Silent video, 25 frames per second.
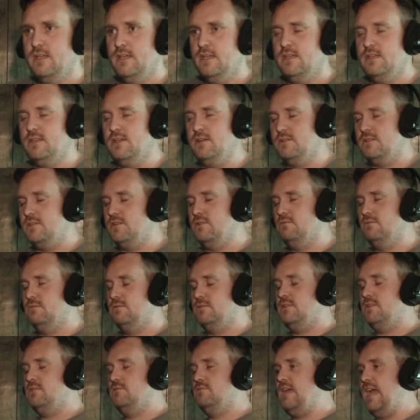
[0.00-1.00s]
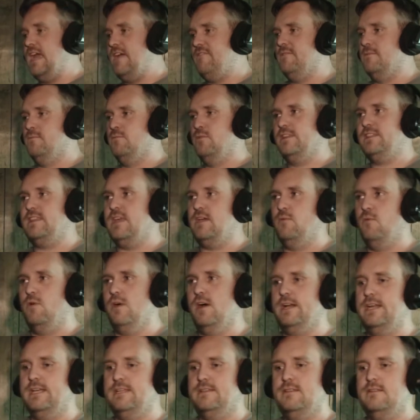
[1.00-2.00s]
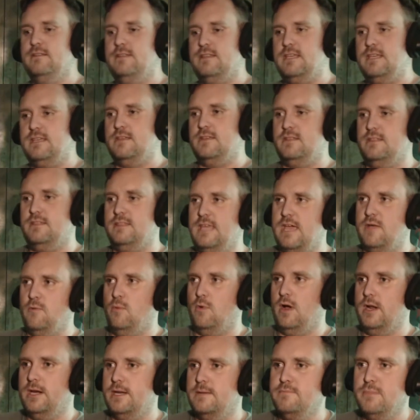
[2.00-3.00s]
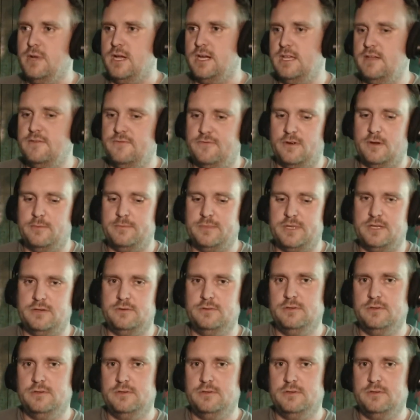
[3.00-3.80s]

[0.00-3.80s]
You gave them what they wanted. They wanted money from you,